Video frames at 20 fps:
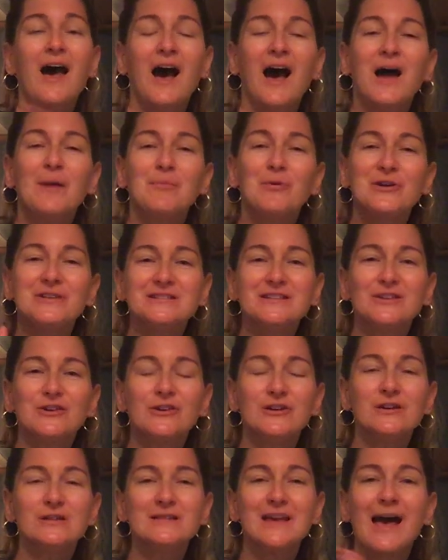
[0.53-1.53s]
Hi, boys and
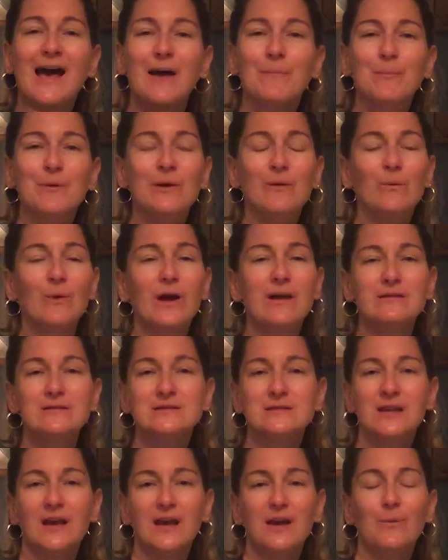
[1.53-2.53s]
girls. Happy
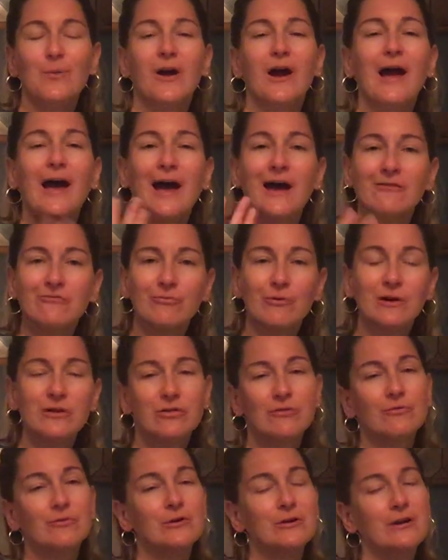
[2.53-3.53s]
Wednesday. We're halfway
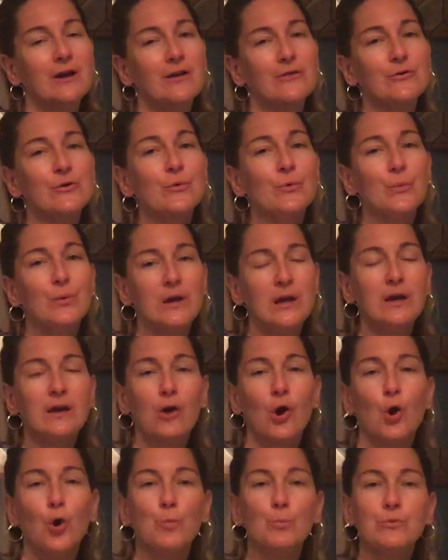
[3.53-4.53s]
through another week.
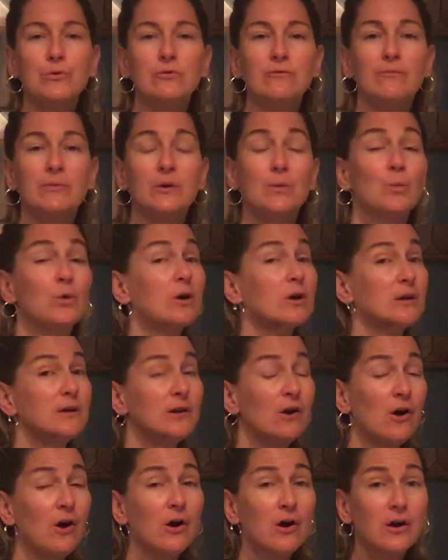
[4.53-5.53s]
Hope you've been
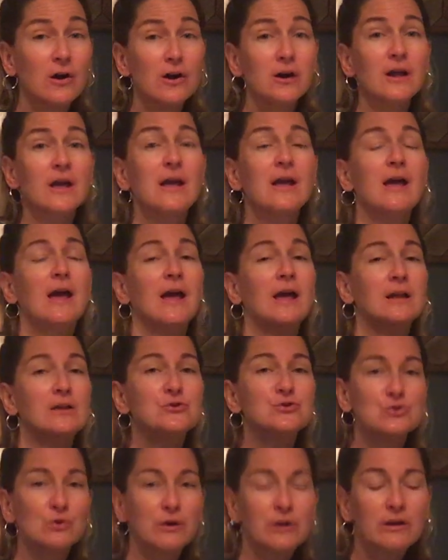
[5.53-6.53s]
working hard and
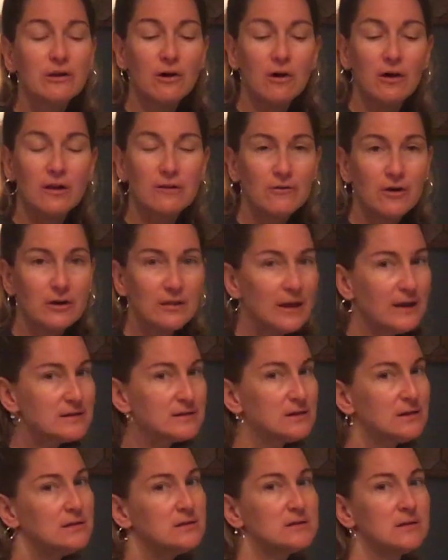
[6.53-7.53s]
enjoying all of our
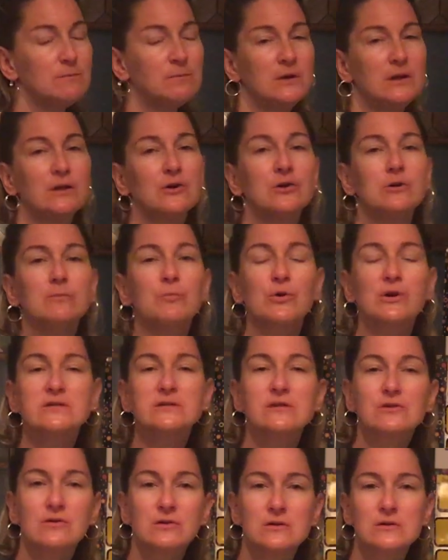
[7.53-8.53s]
lessons and being good boys
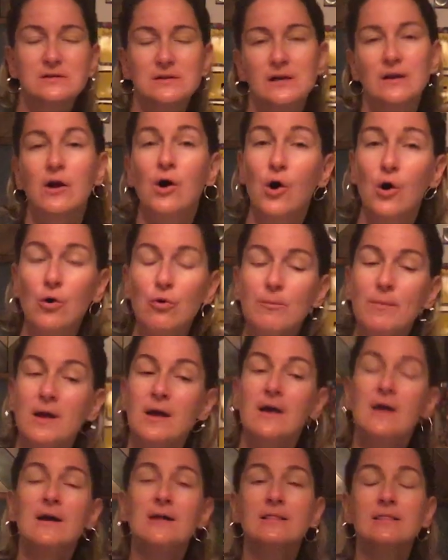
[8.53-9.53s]
and girls at home.
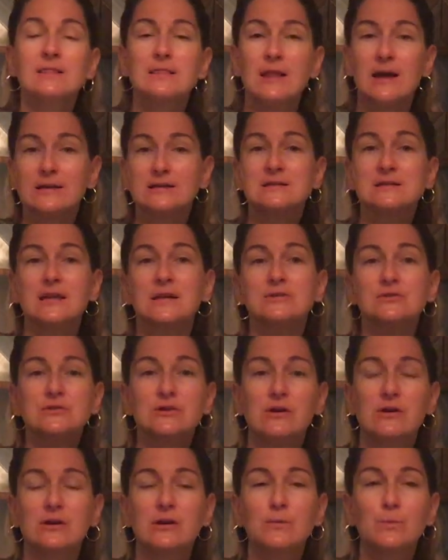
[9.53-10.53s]
Let's get
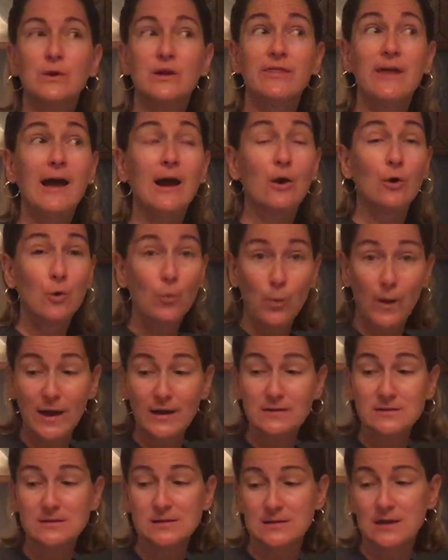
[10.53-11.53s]
started with our
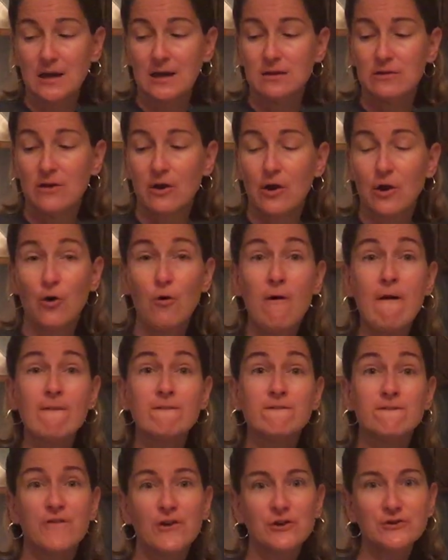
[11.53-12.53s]
Wednesday, though.
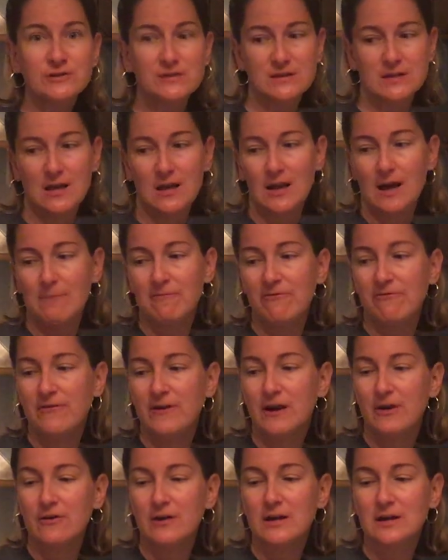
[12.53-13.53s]
First thing, I'm
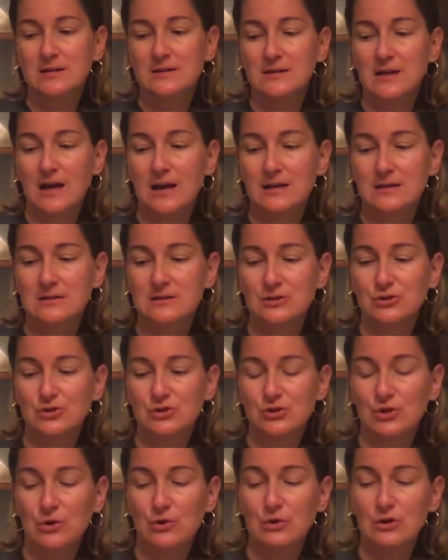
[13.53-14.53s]
very excited to
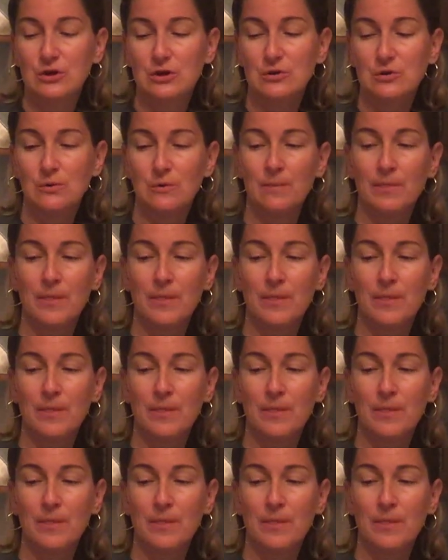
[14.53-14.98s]
show you.